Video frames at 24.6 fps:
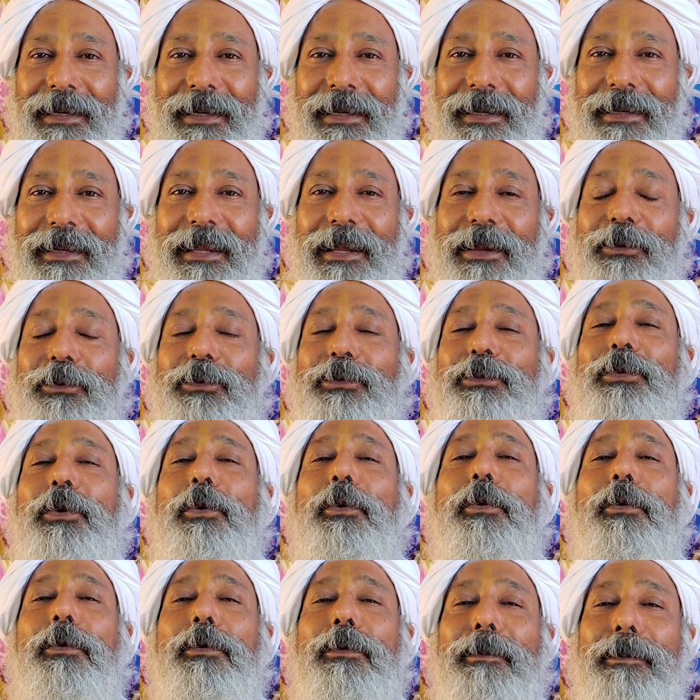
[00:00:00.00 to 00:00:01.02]
there are
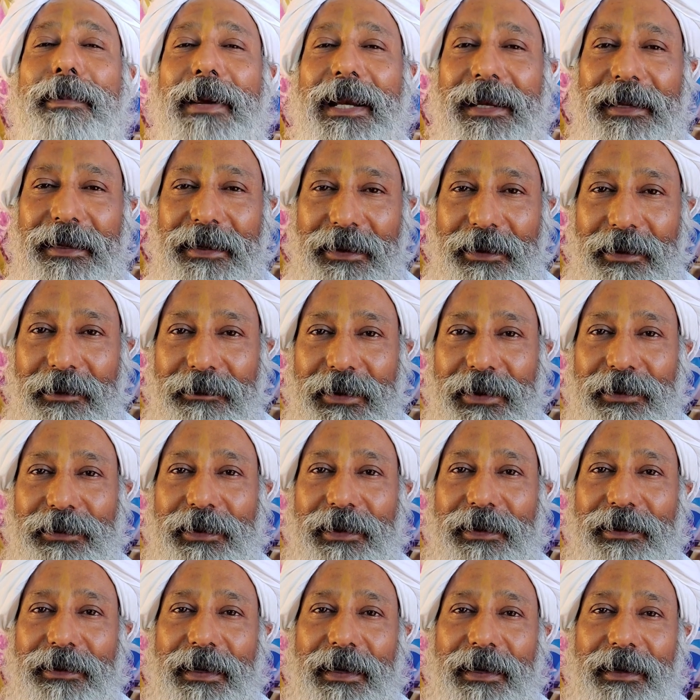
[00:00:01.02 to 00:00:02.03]
so many of the
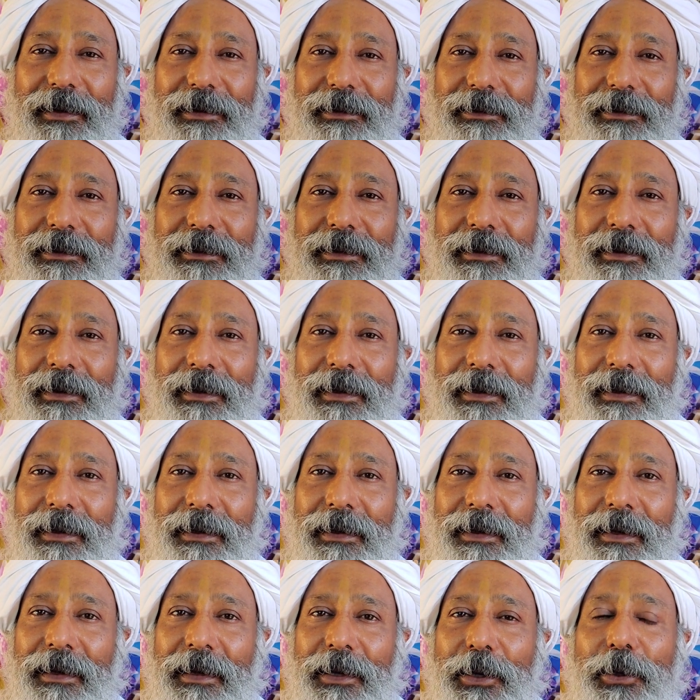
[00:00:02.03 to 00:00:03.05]
Siddhas.
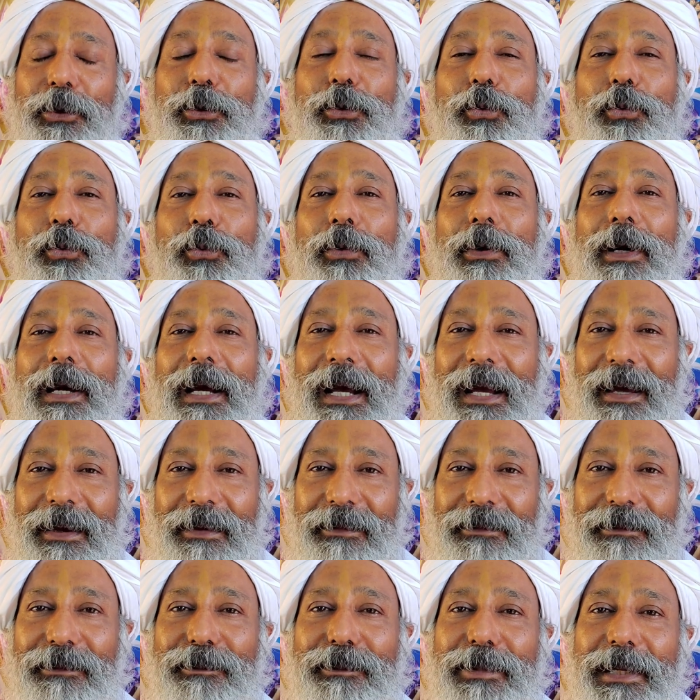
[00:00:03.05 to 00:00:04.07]
You
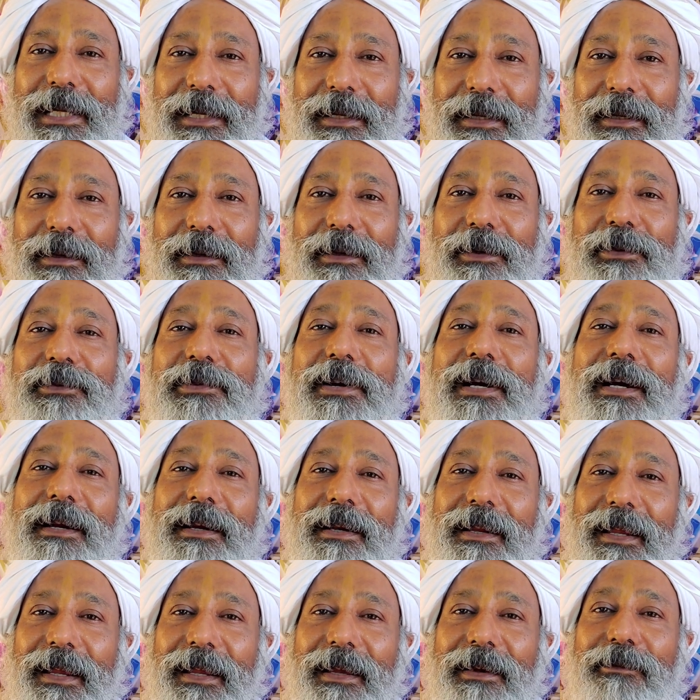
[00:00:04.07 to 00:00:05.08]
have been
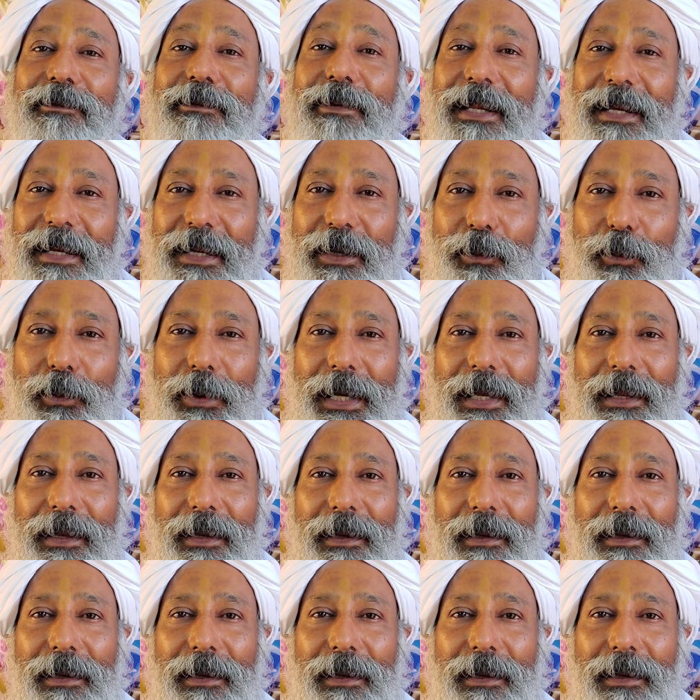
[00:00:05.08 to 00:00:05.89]
journeying very well.